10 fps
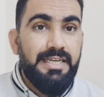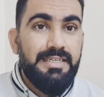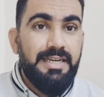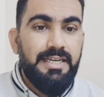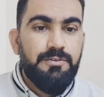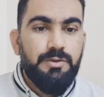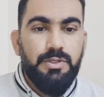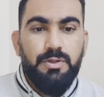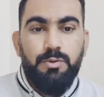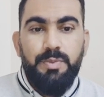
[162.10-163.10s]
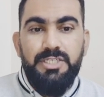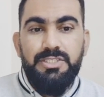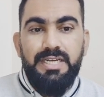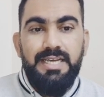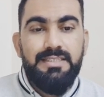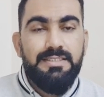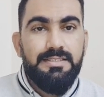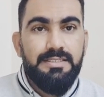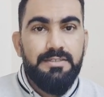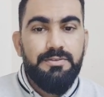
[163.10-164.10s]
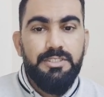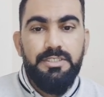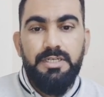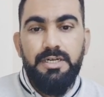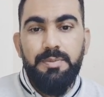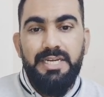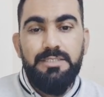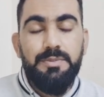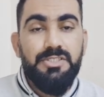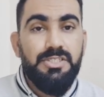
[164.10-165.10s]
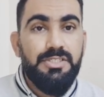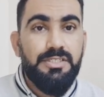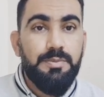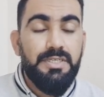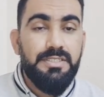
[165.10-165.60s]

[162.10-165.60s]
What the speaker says: guidelines for the occupational health and safety management system